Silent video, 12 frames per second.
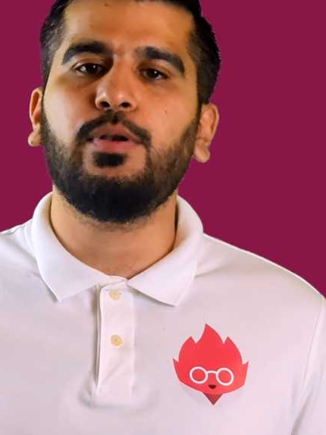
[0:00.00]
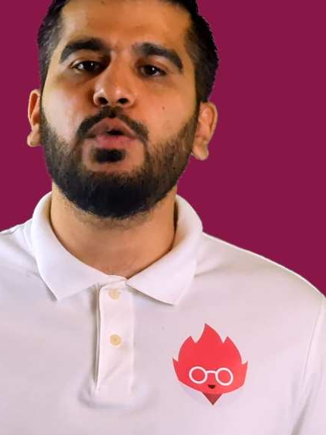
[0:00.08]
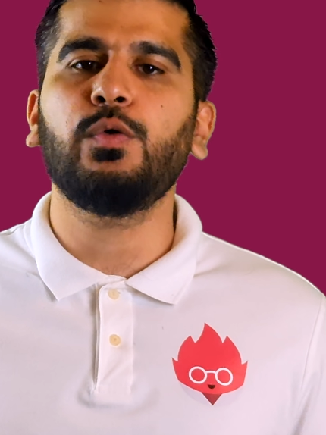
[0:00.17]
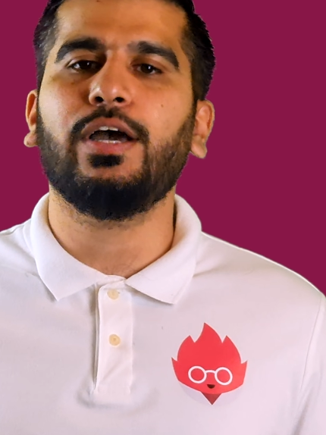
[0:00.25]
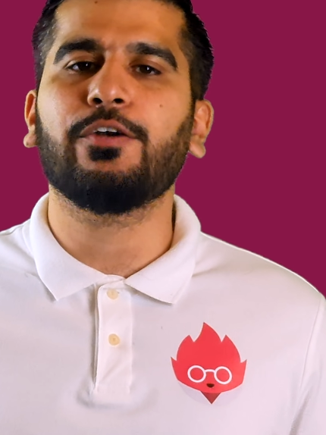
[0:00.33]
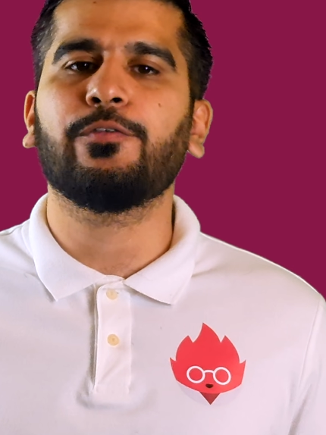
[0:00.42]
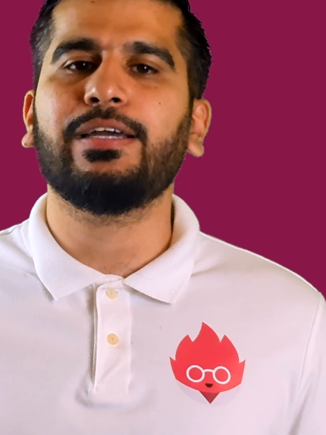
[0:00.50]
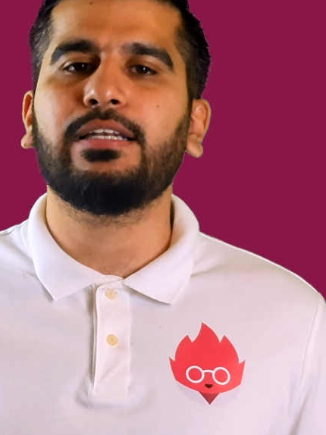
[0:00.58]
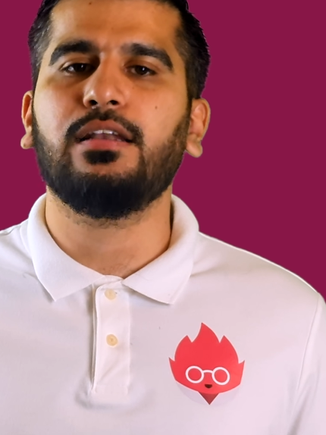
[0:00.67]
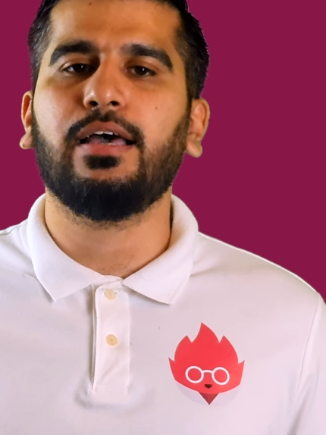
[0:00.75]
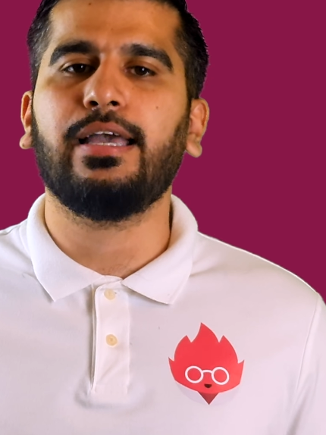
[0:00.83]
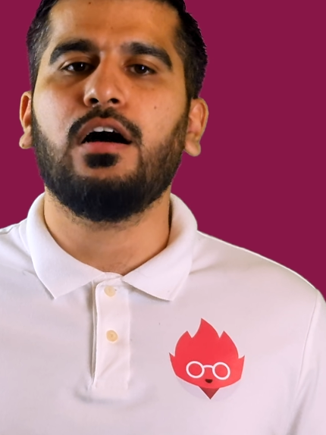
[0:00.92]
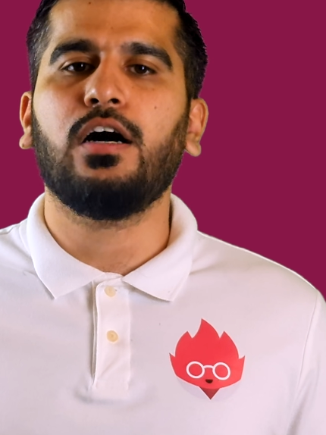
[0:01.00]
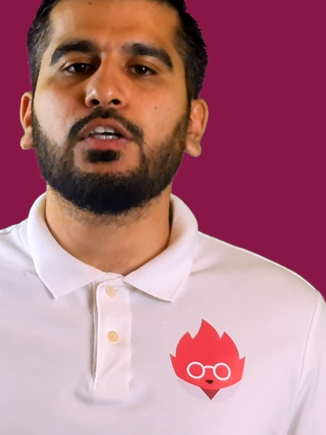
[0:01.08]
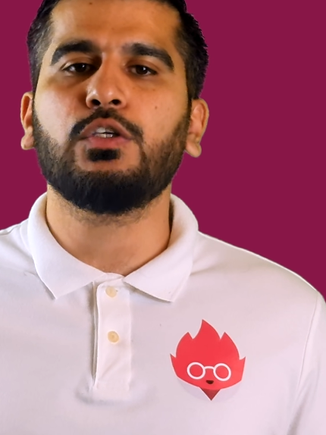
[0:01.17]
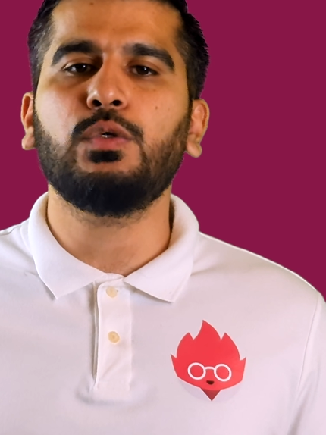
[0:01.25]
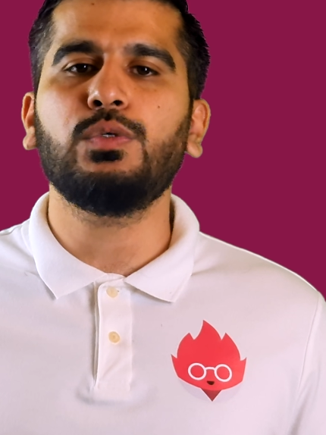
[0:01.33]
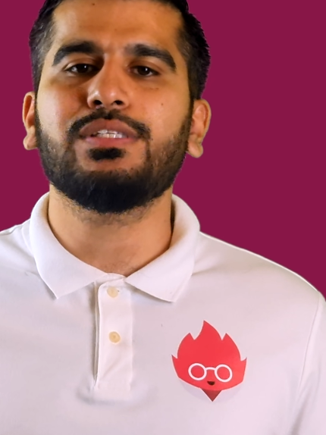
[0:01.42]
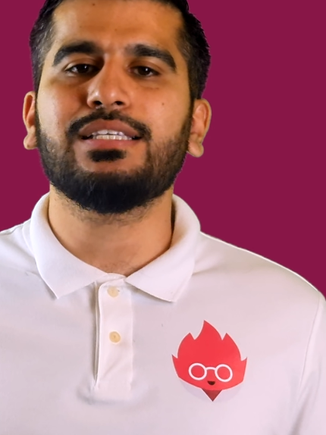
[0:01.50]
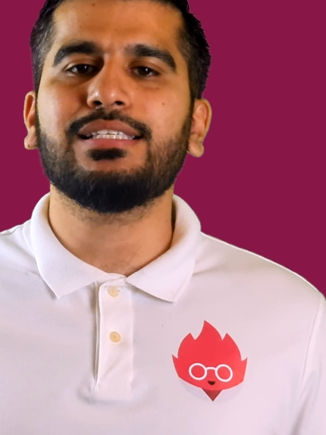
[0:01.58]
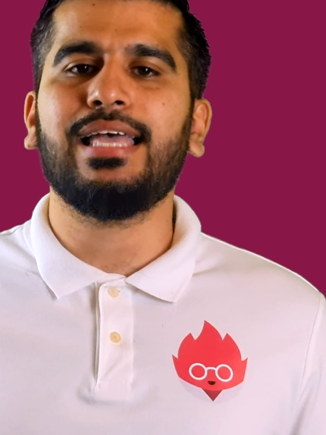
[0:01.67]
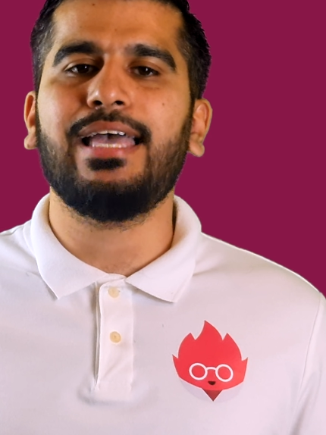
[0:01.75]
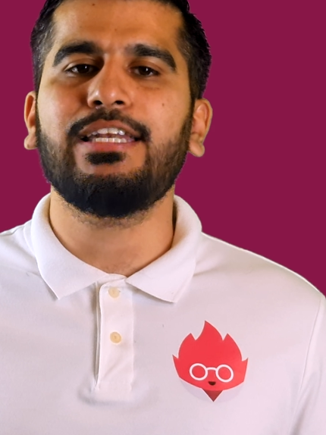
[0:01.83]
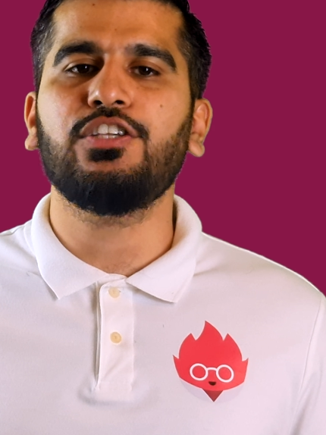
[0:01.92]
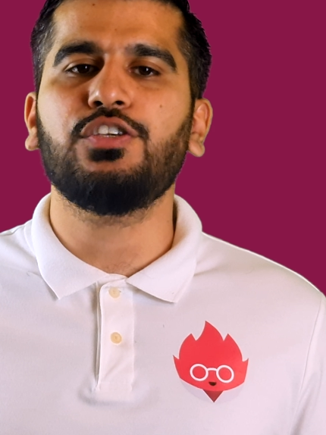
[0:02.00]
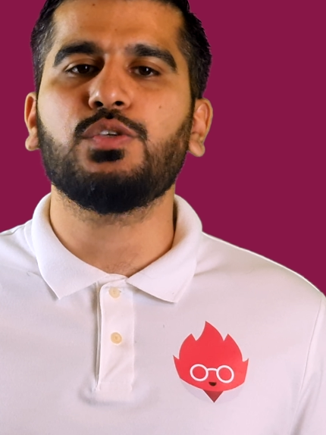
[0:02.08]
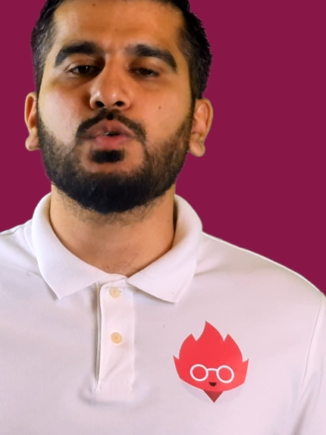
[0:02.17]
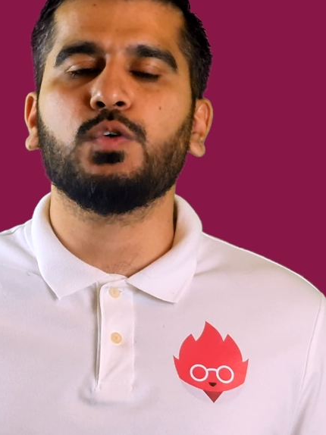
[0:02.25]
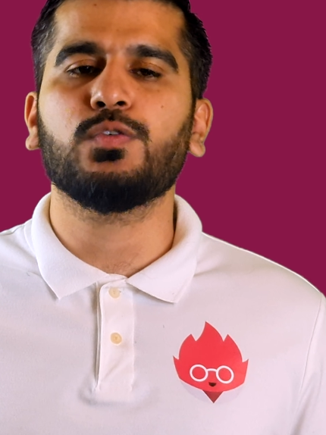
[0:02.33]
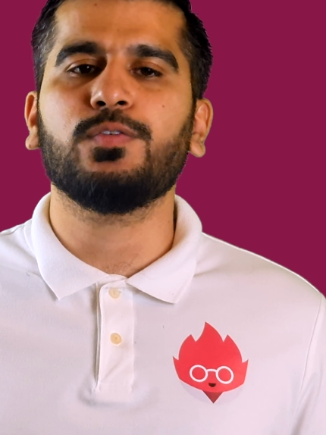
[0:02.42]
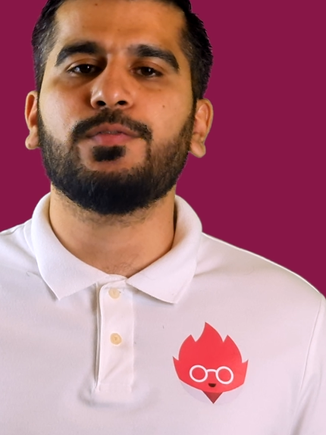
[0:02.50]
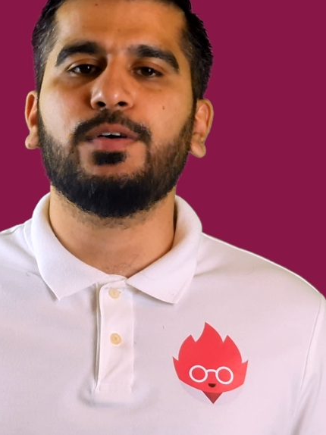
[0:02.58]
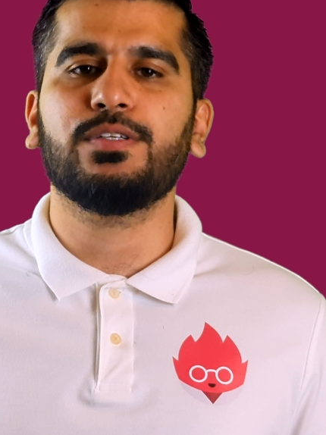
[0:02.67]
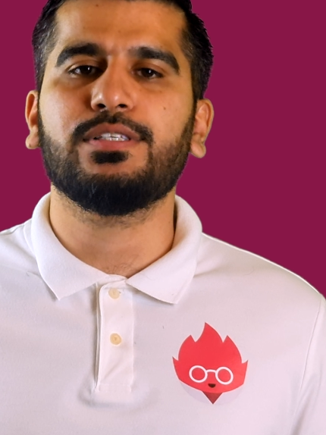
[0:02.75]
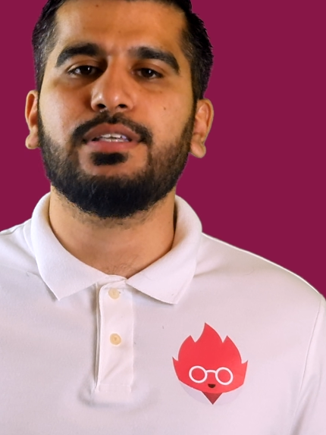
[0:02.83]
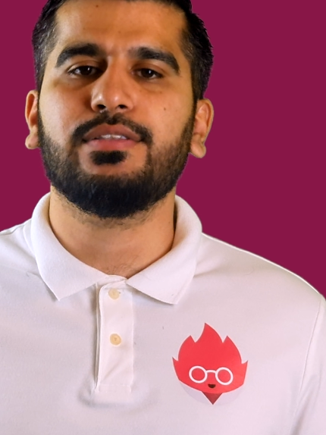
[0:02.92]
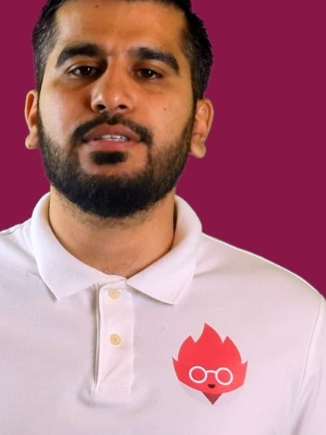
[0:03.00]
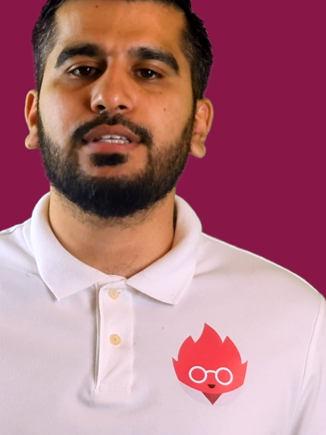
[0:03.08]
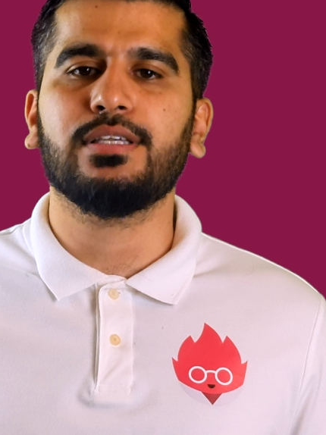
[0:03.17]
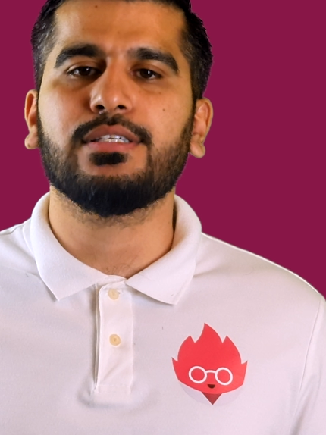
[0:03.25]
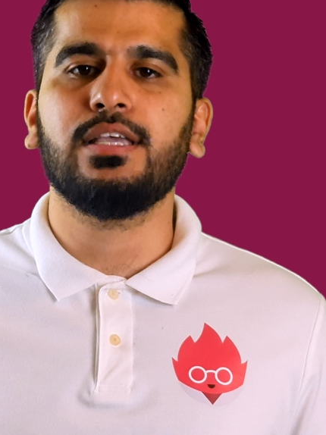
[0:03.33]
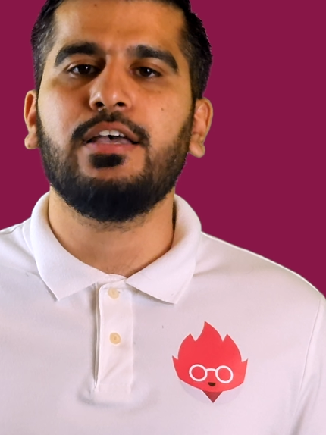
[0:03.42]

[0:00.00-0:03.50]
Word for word: blue and red light are used as the energy source for photosynthesis,